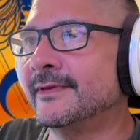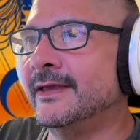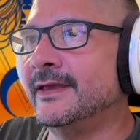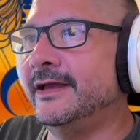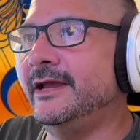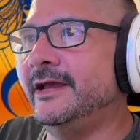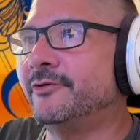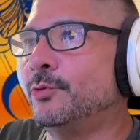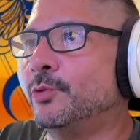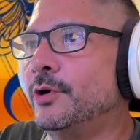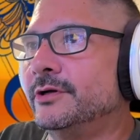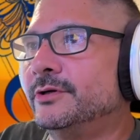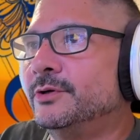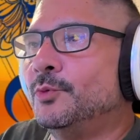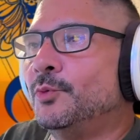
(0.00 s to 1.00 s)
Hey
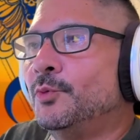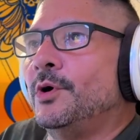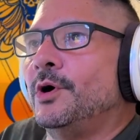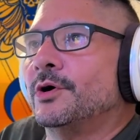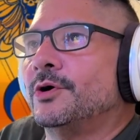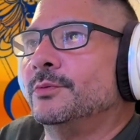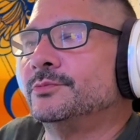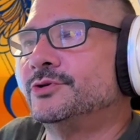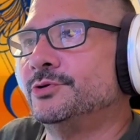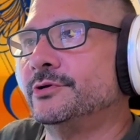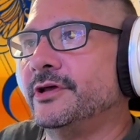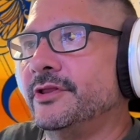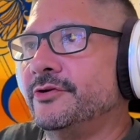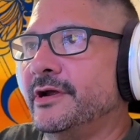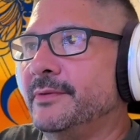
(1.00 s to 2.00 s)
everyone, welcome to
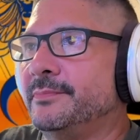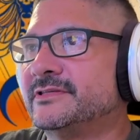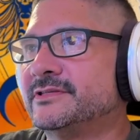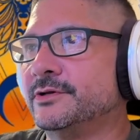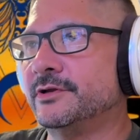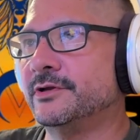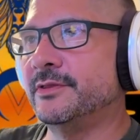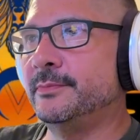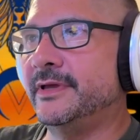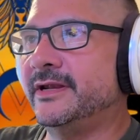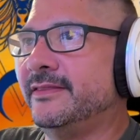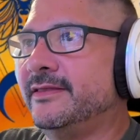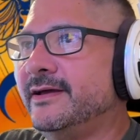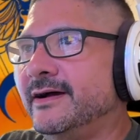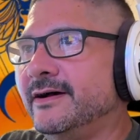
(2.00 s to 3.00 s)
another episode of the Men of
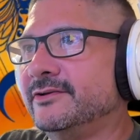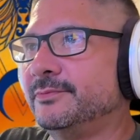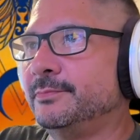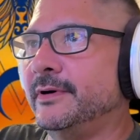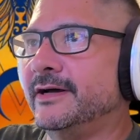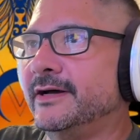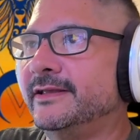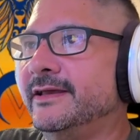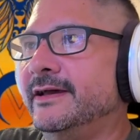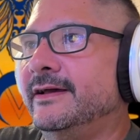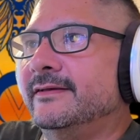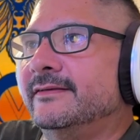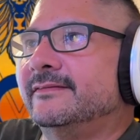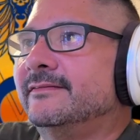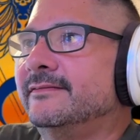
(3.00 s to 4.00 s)
the House
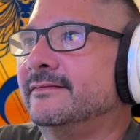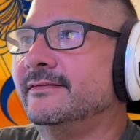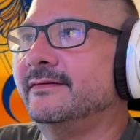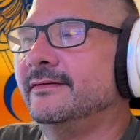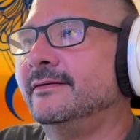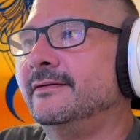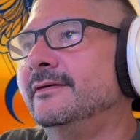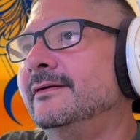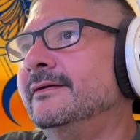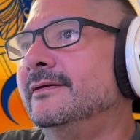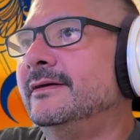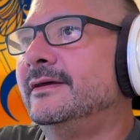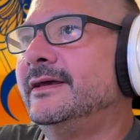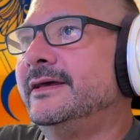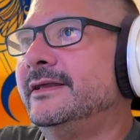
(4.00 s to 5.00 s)
podcast.
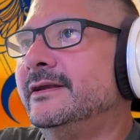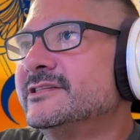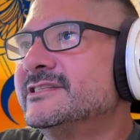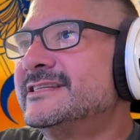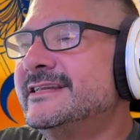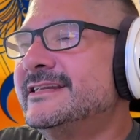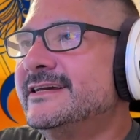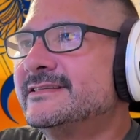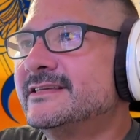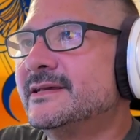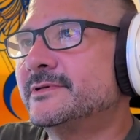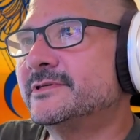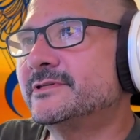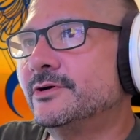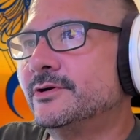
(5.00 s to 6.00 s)
And on today's
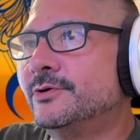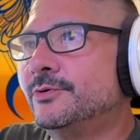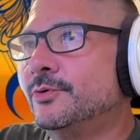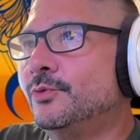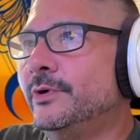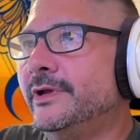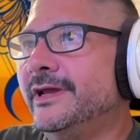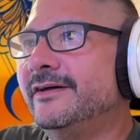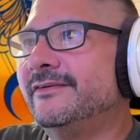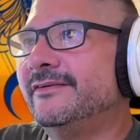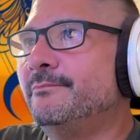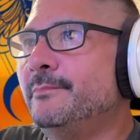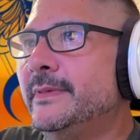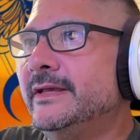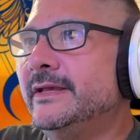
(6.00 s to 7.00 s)
episode, we have
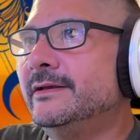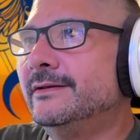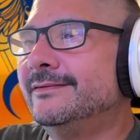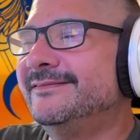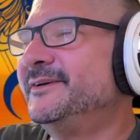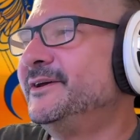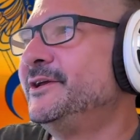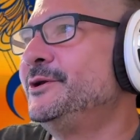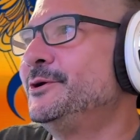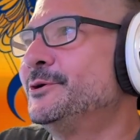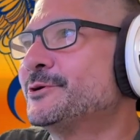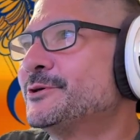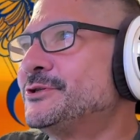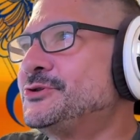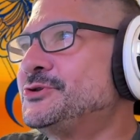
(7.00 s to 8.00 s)
me,
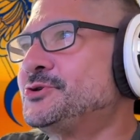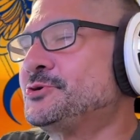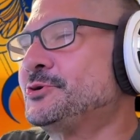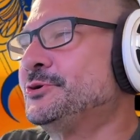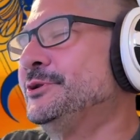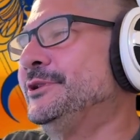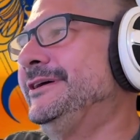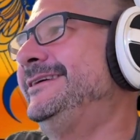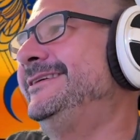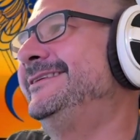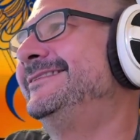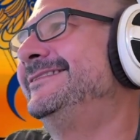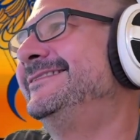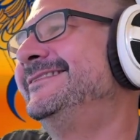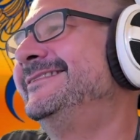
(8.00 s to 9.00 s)
yours truly.
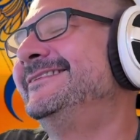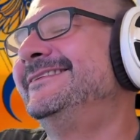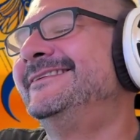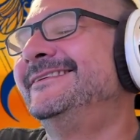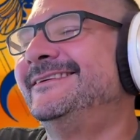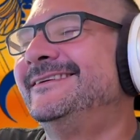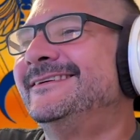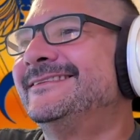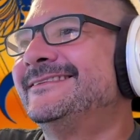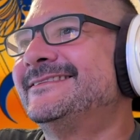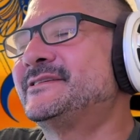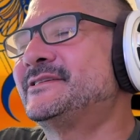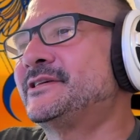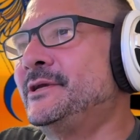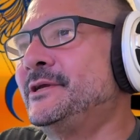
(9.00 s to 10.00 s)
This
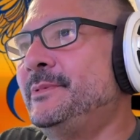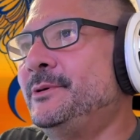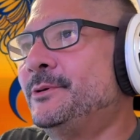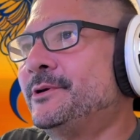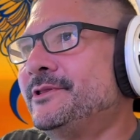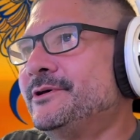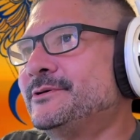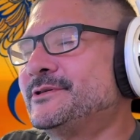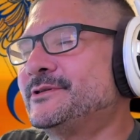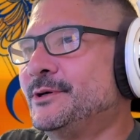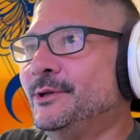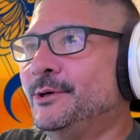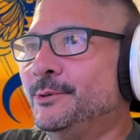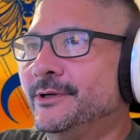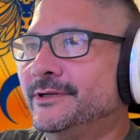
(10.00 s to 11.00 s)
is going to be one of those
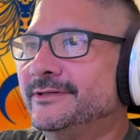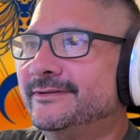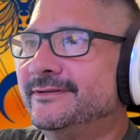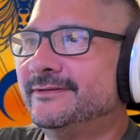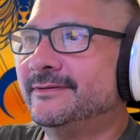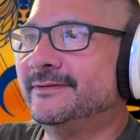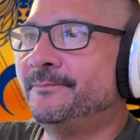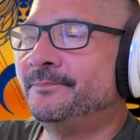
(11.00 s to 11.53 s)
solo ones.